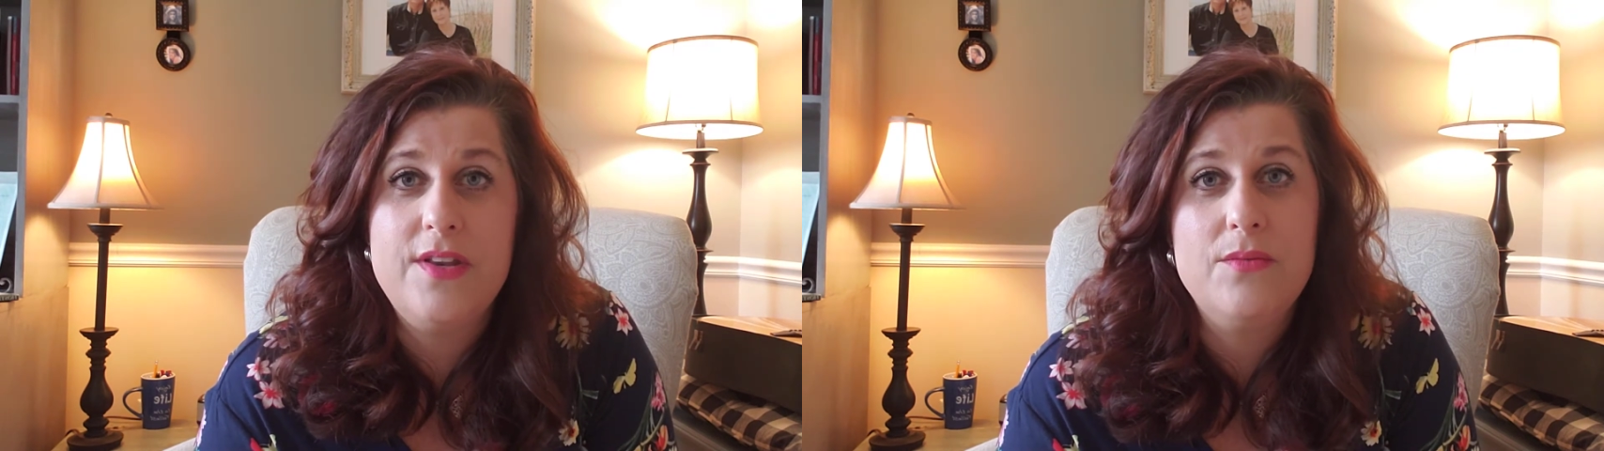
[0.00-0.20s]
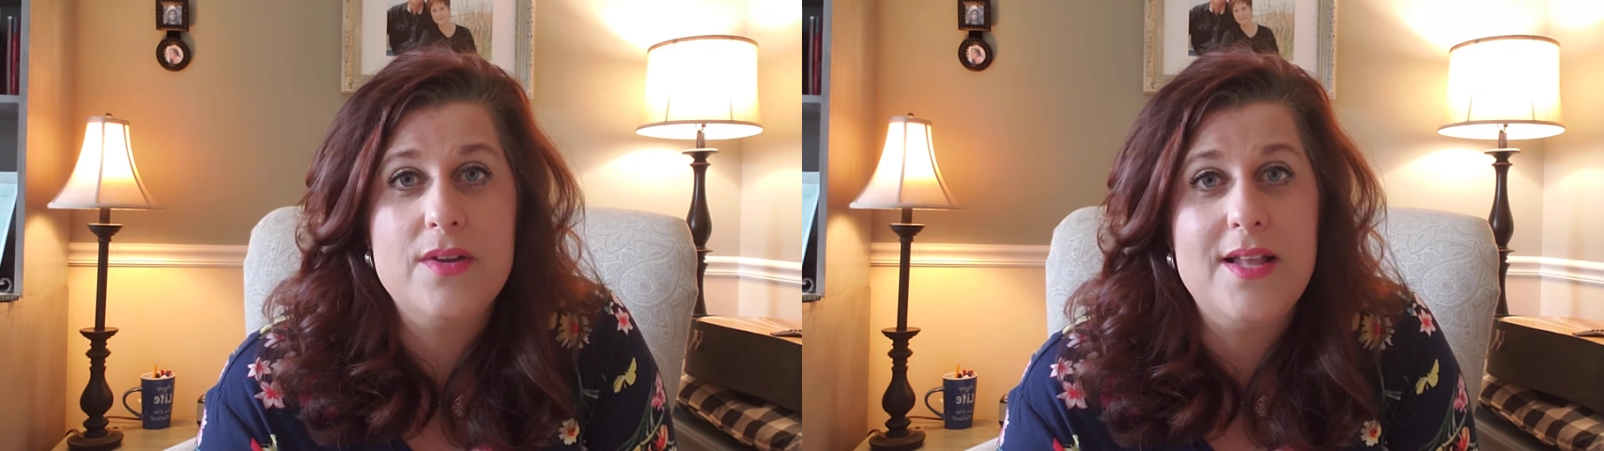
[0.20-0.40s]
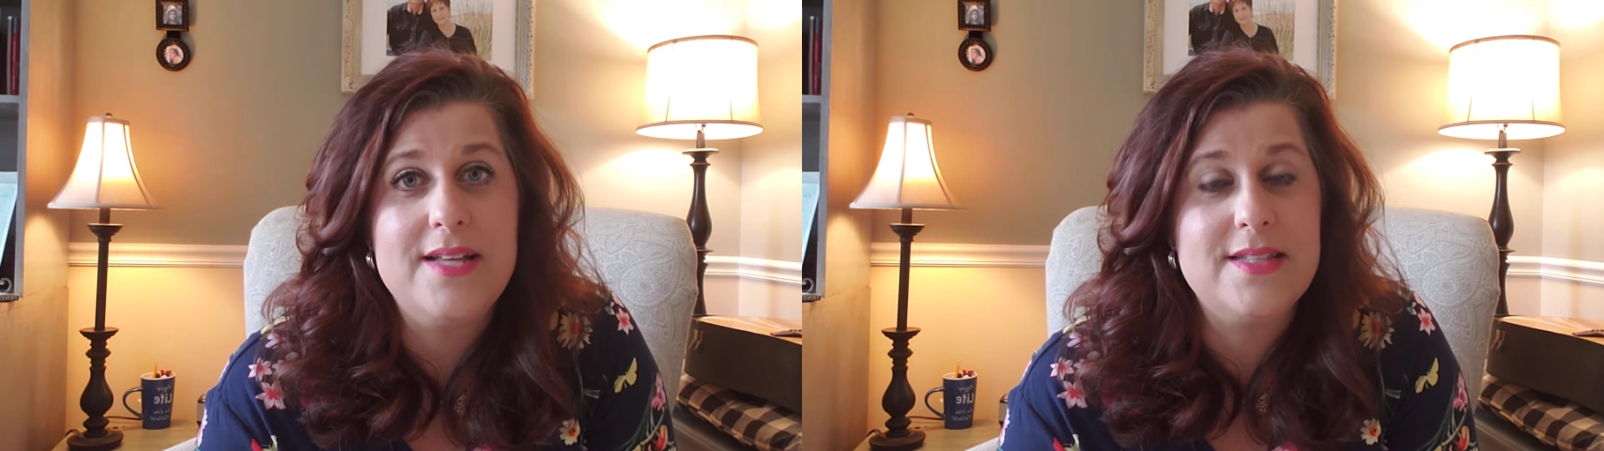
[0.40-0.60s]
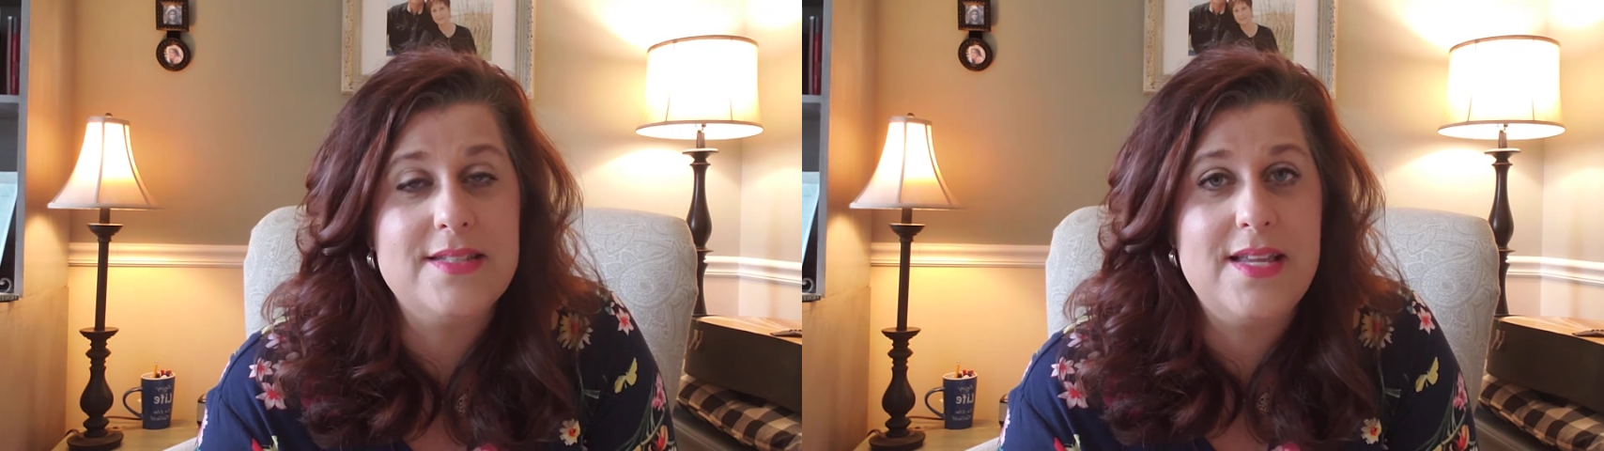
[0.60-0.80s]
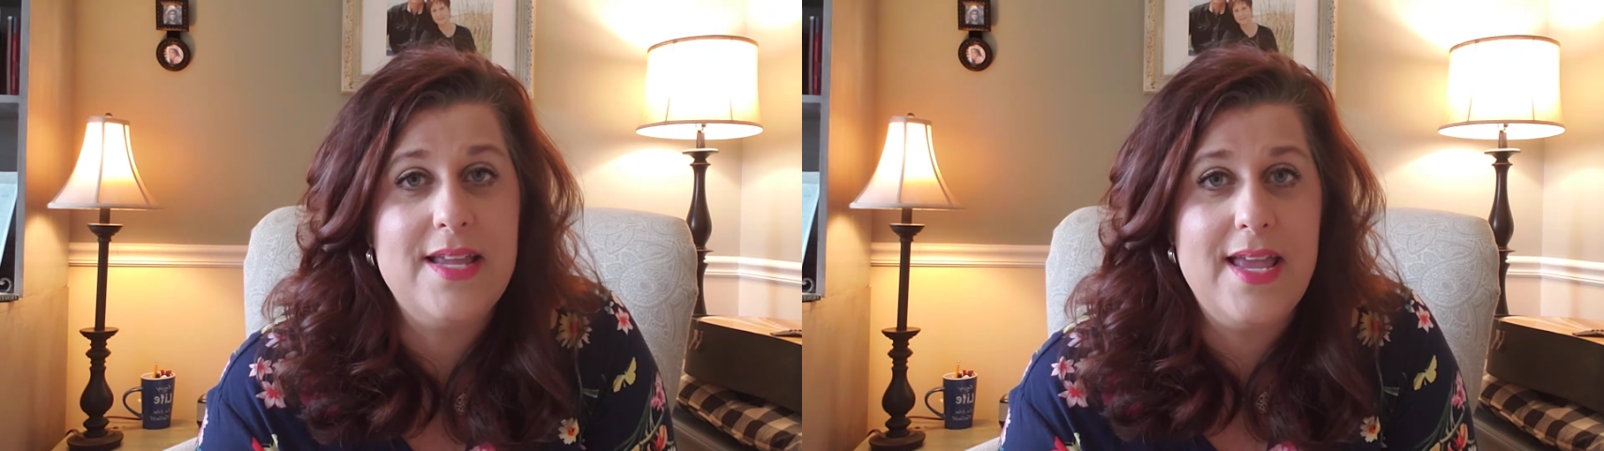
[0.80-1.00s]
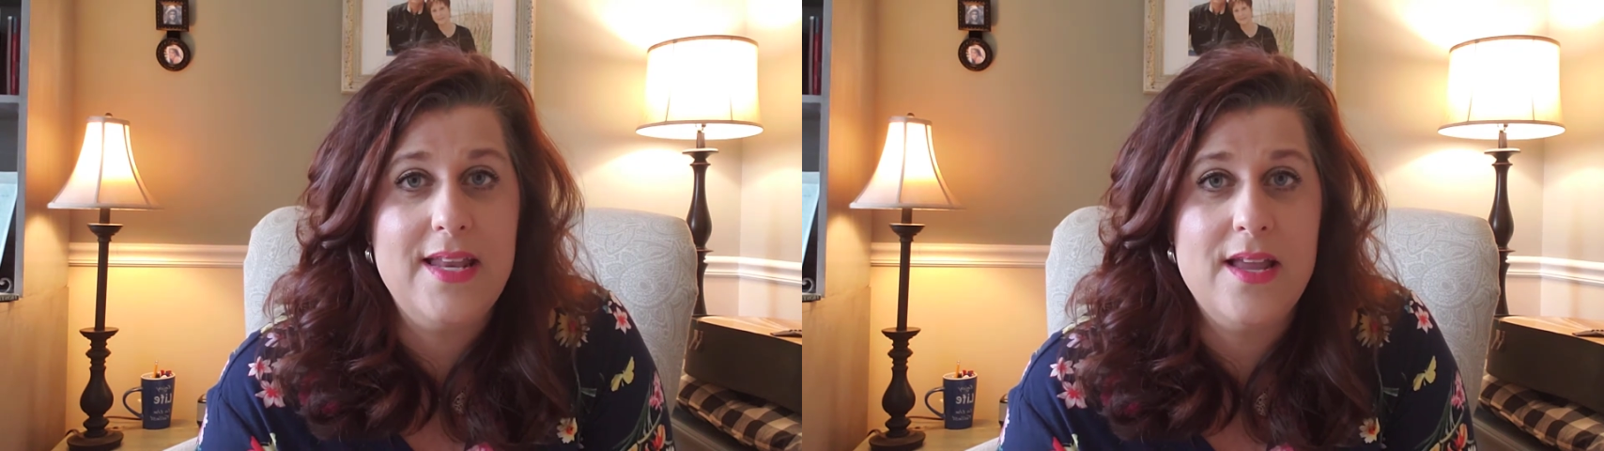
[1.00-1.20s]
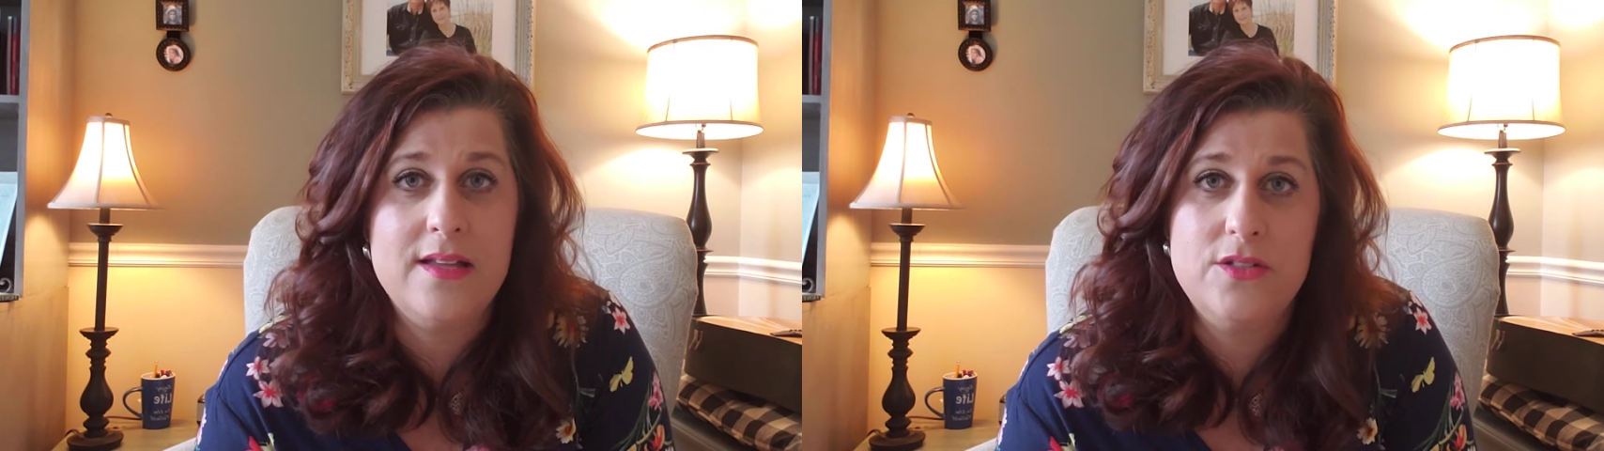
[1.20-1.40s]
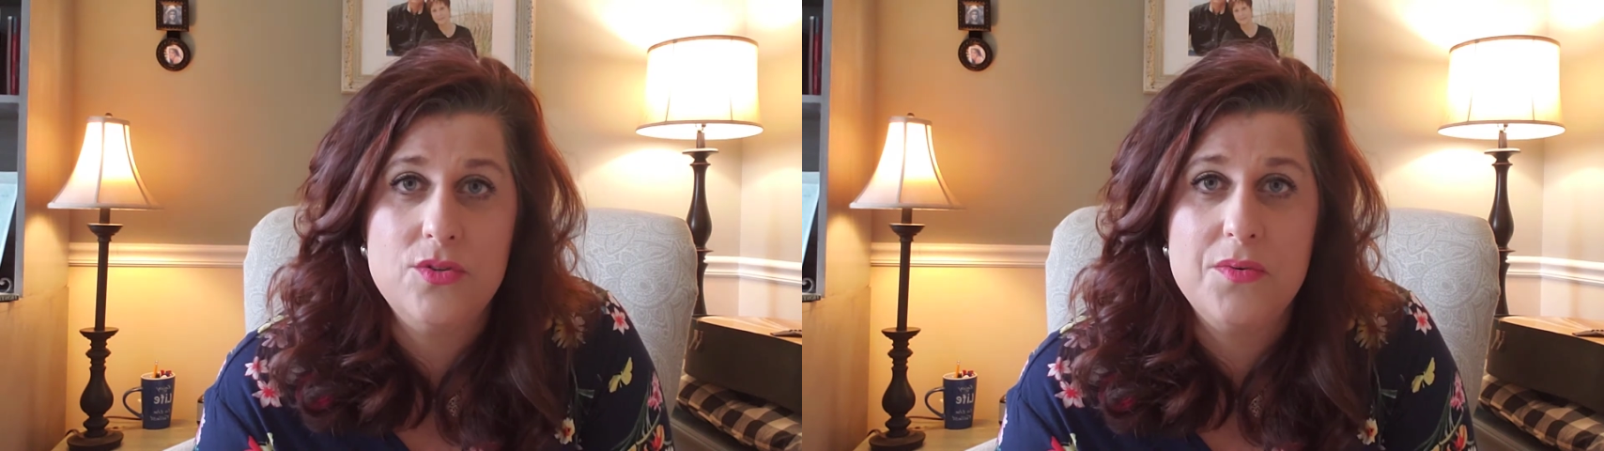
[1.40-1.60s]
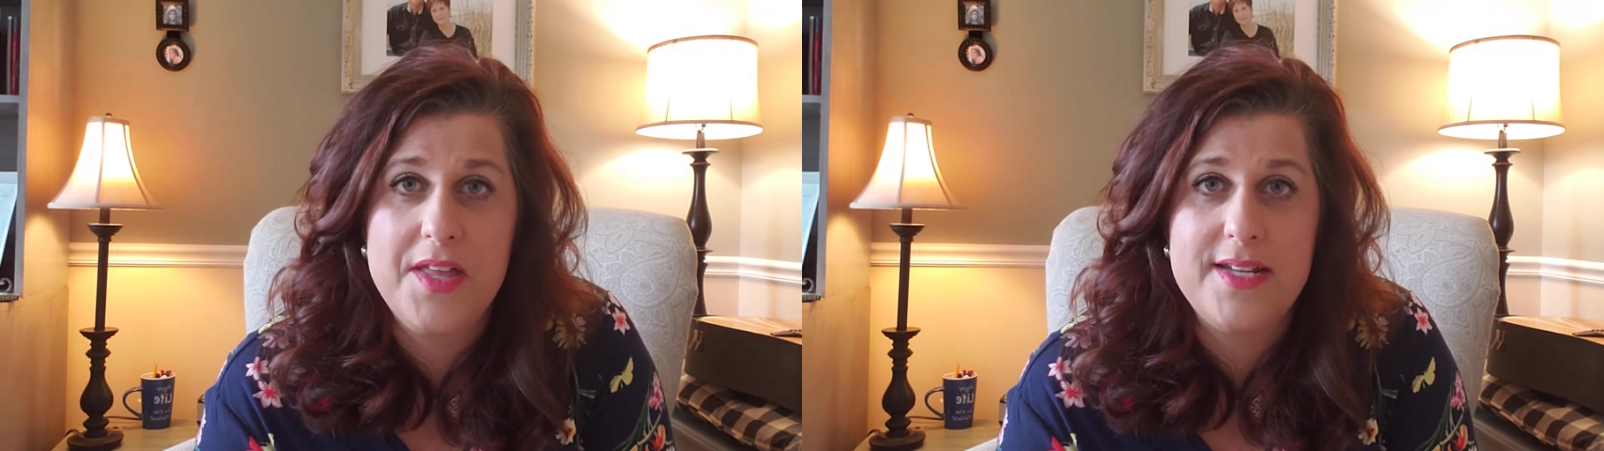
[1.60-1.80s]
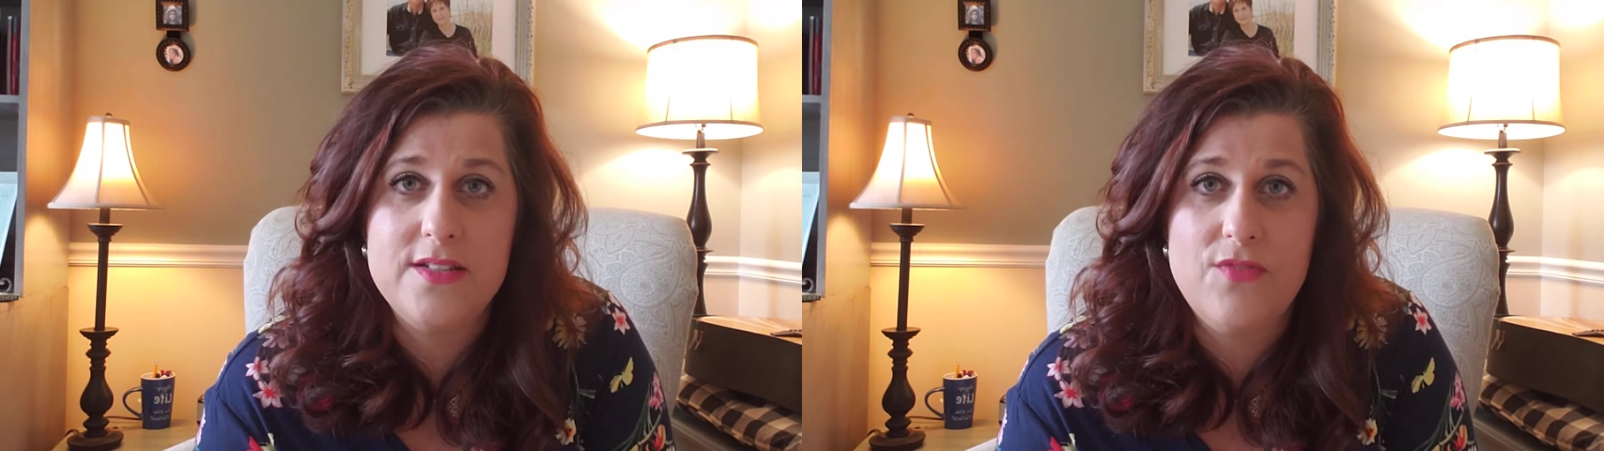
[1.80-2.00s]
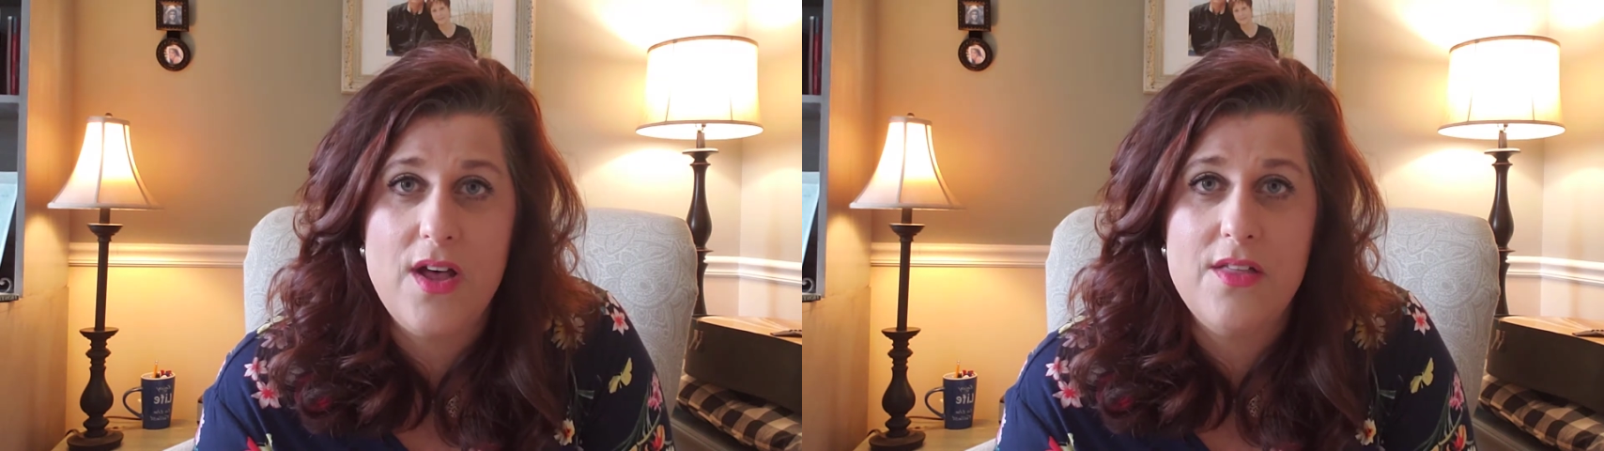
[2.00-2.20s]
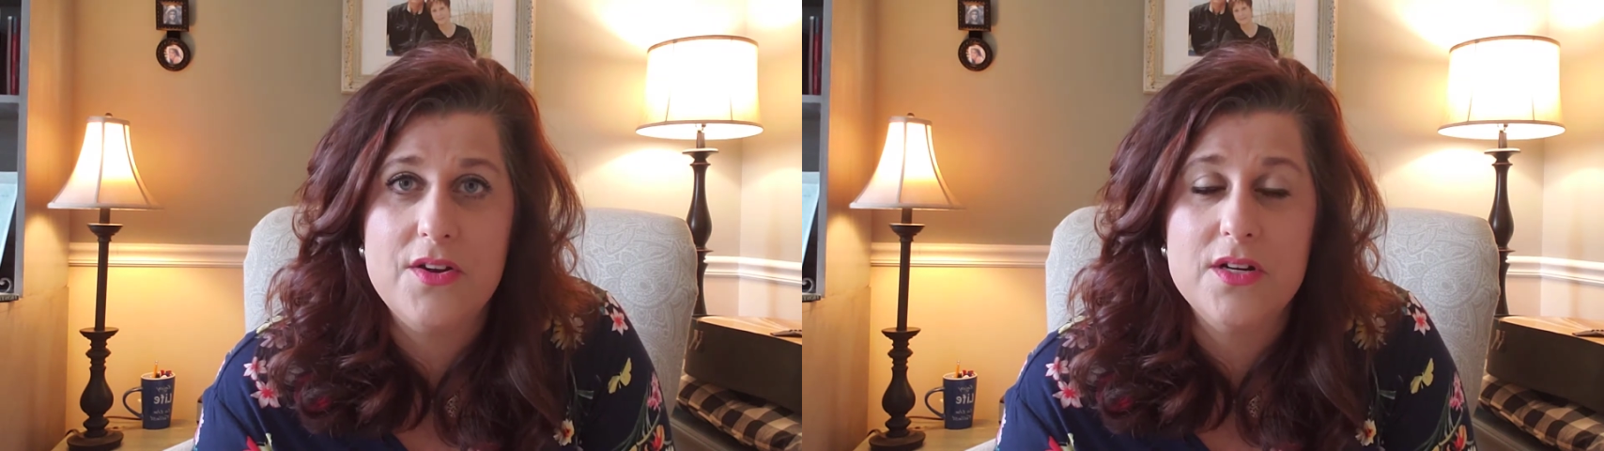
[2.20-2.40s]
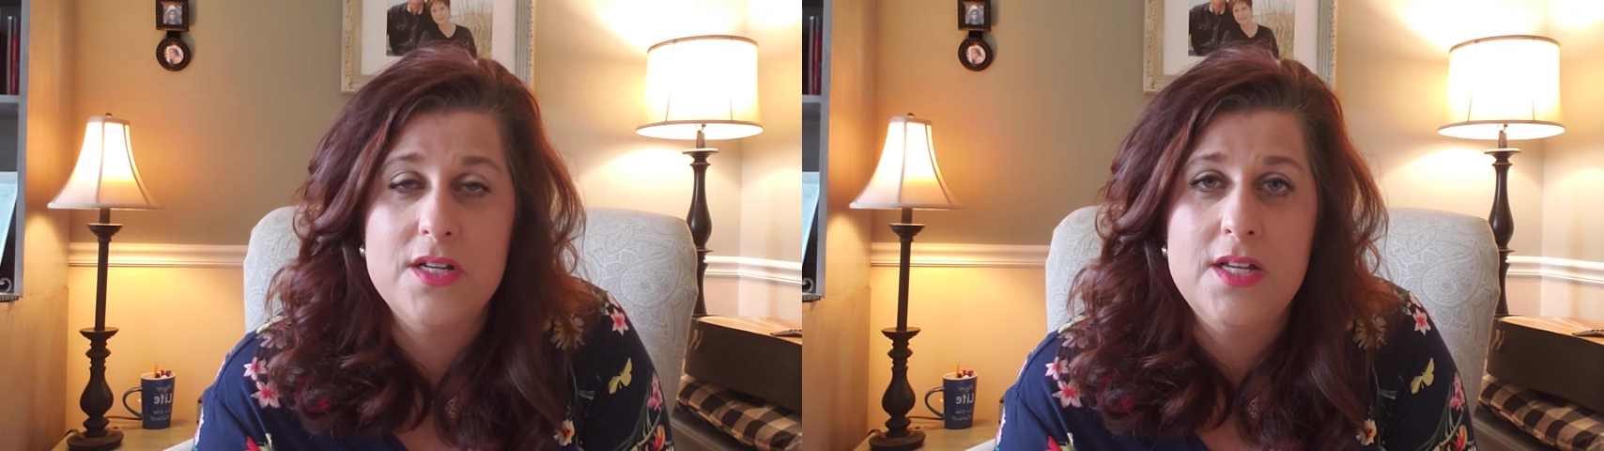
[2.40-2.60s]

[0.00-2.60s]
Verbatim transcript: he realizes he cannot do it without his father.